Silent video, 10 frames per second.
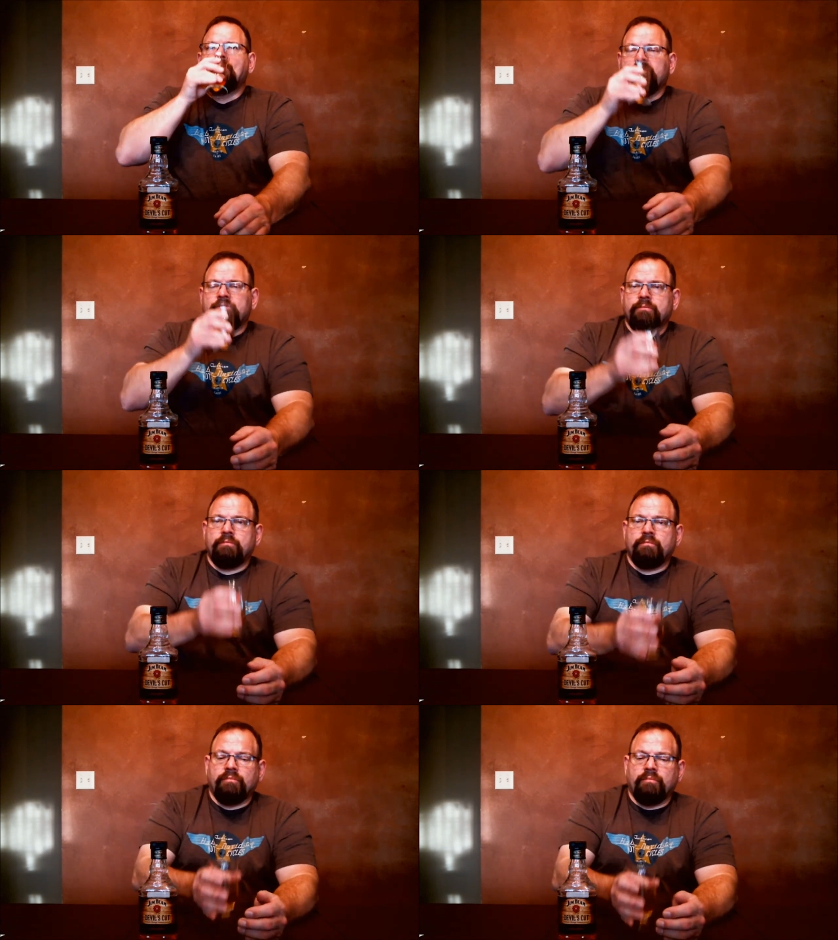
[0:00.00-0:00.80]

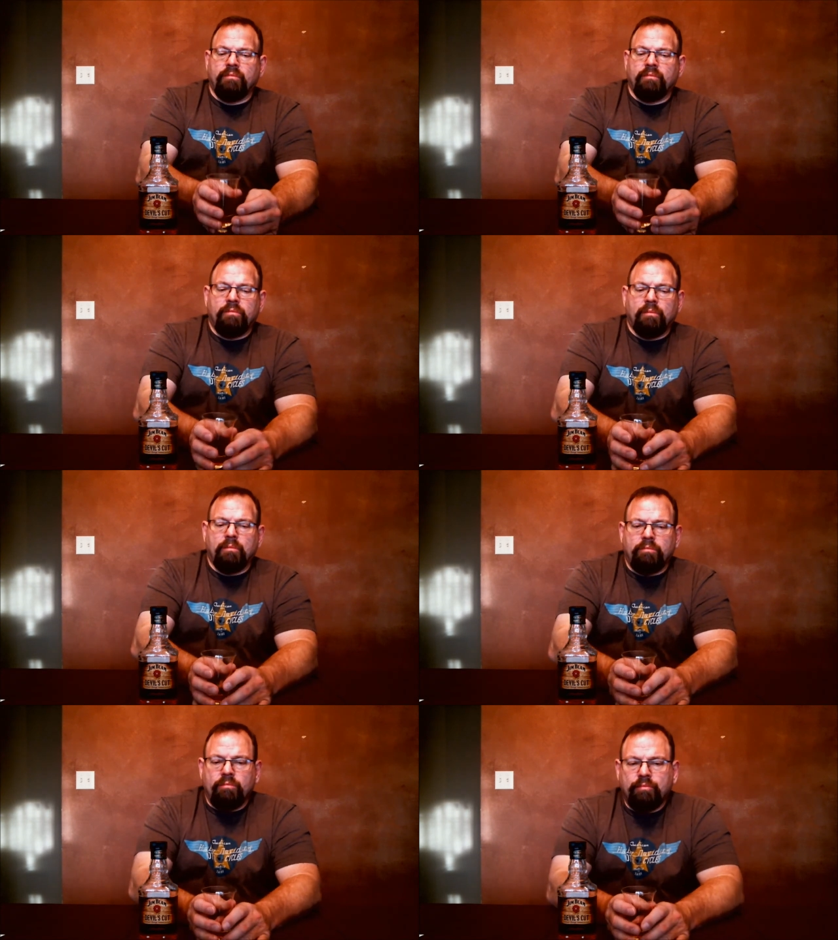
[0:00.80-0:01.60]

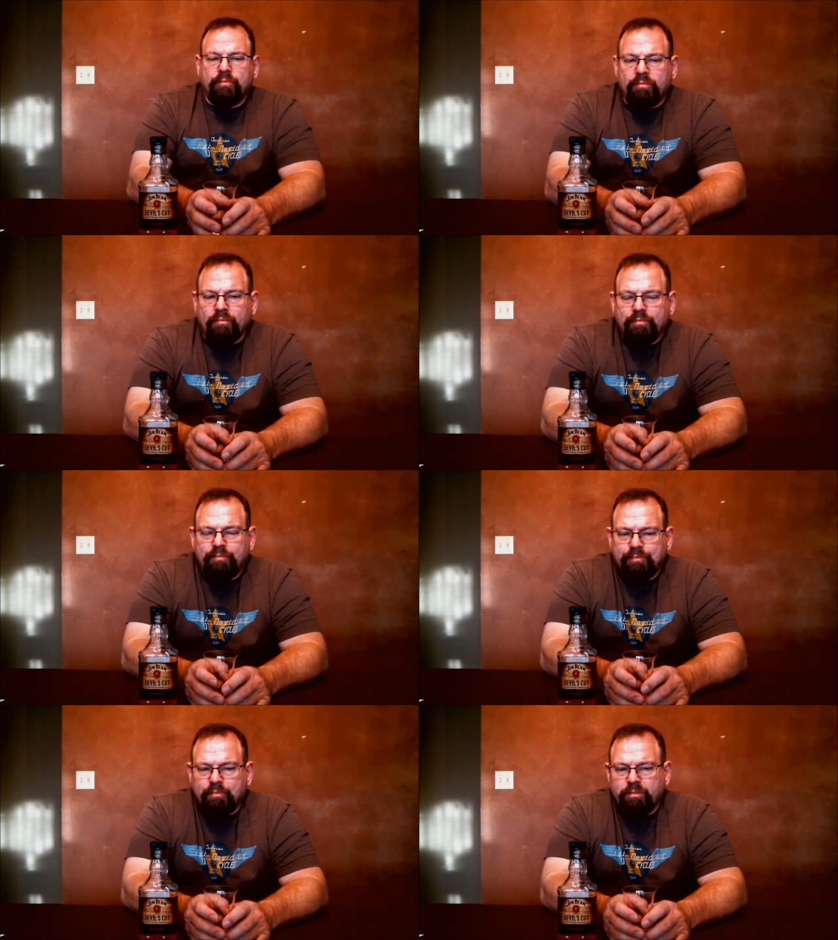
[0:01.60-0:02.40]

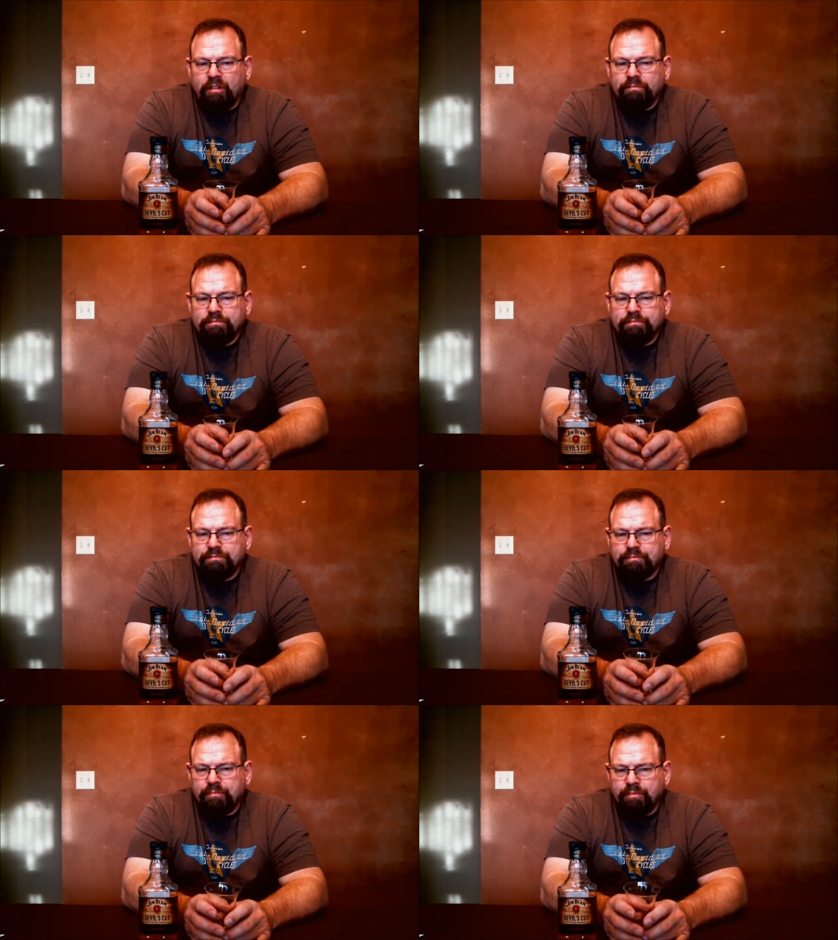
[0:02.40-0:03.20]

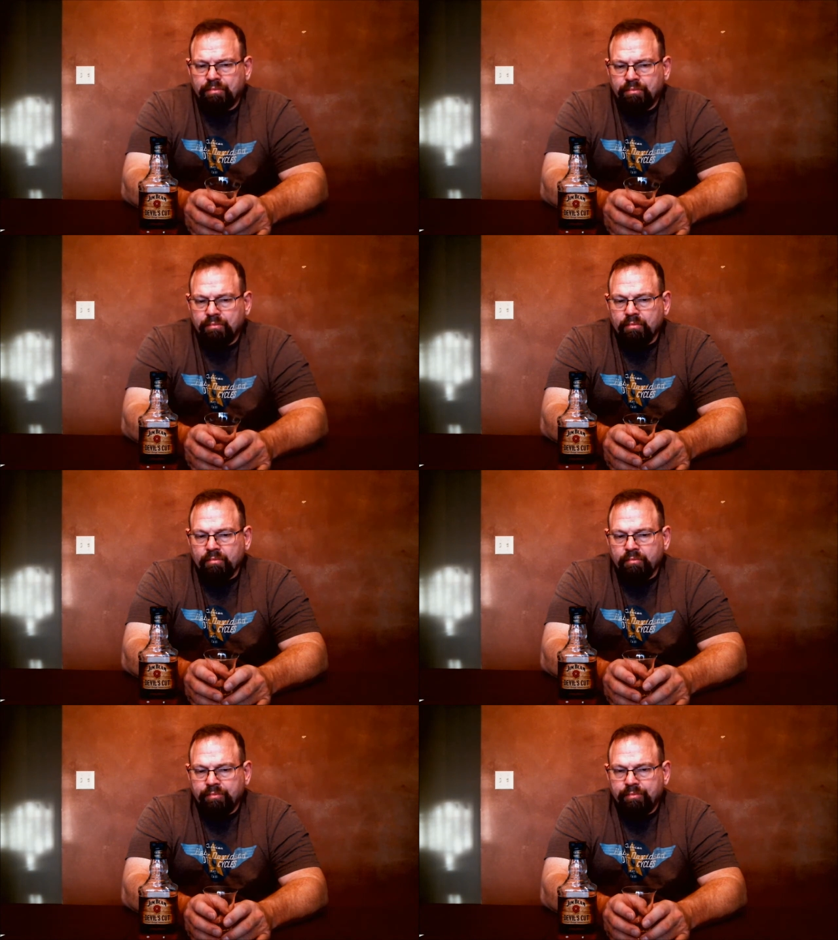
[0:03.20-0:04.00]

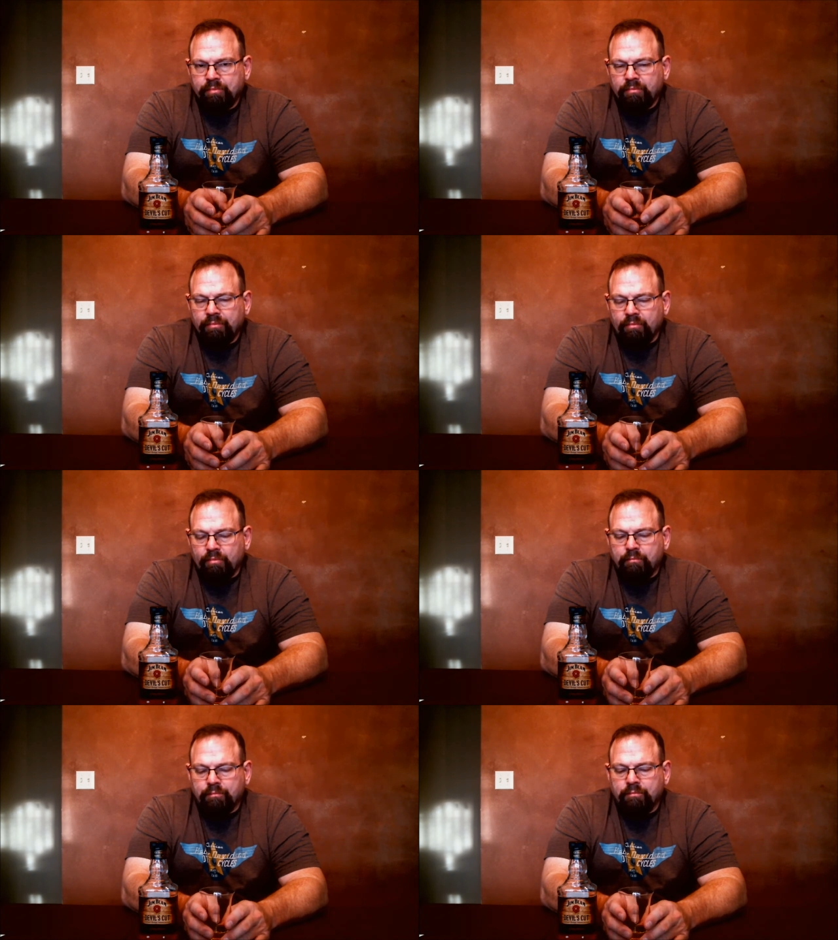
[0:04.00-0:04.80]

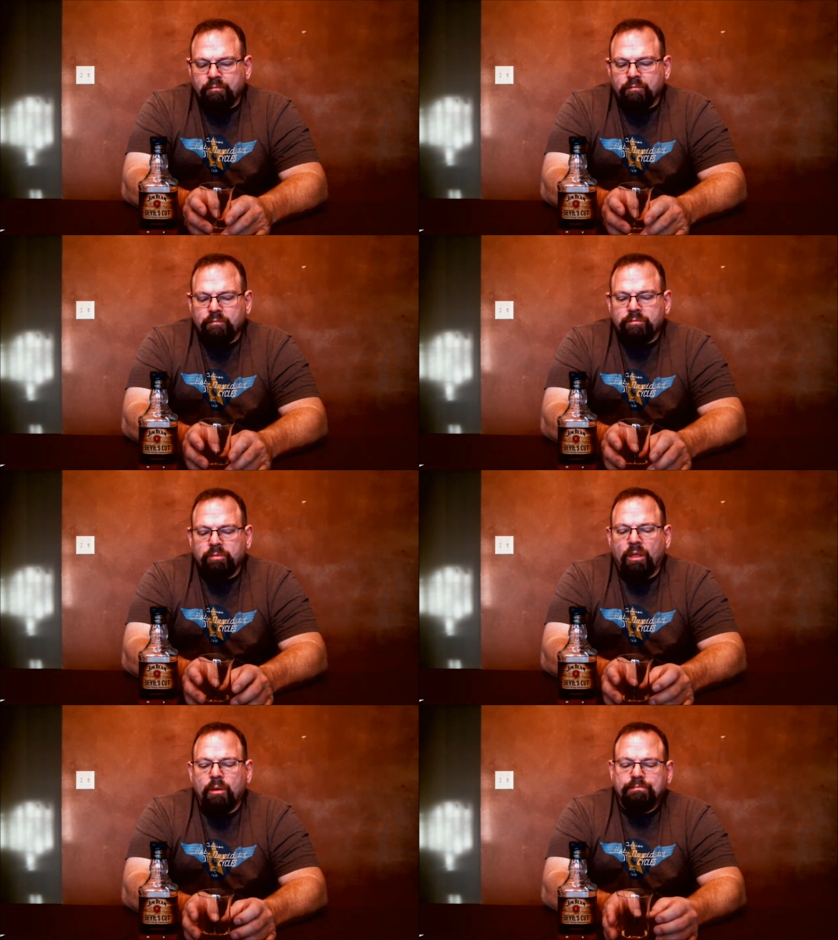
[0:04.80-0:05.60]

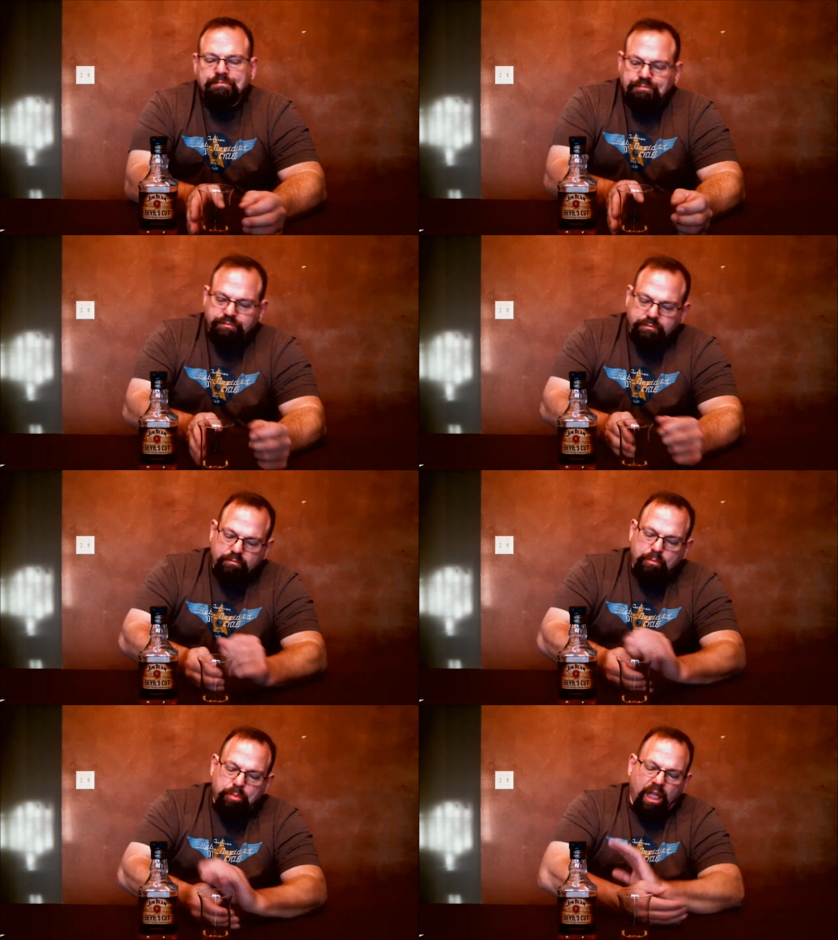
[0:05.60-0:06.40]

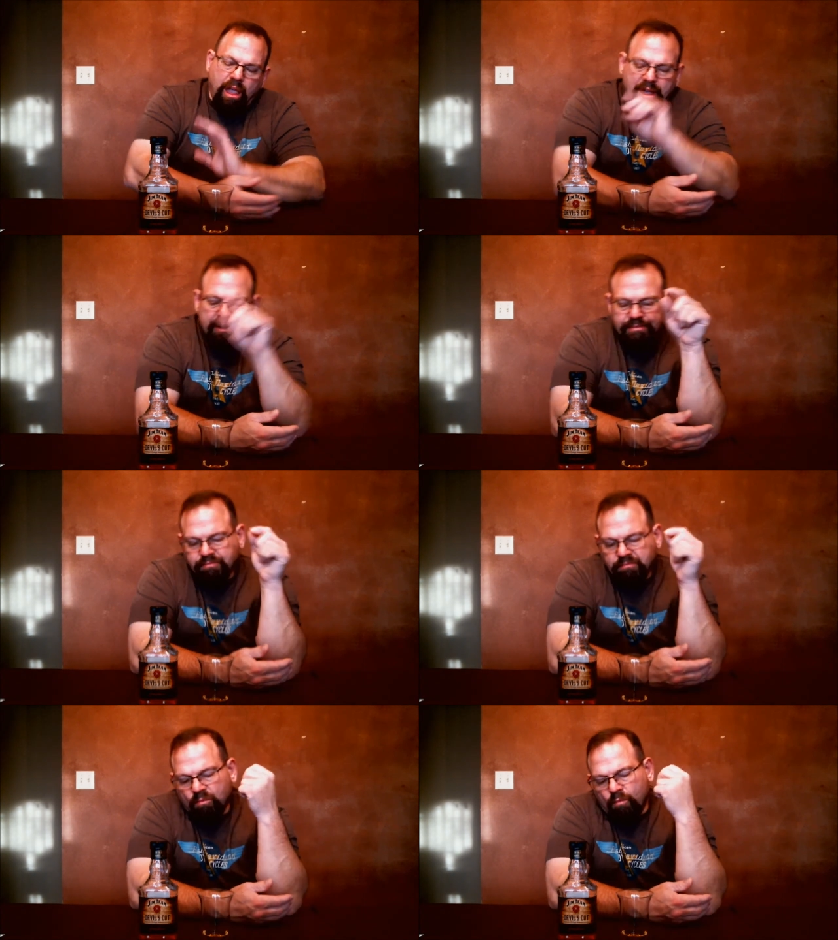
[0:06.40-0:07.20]
No one is speaking in this clip.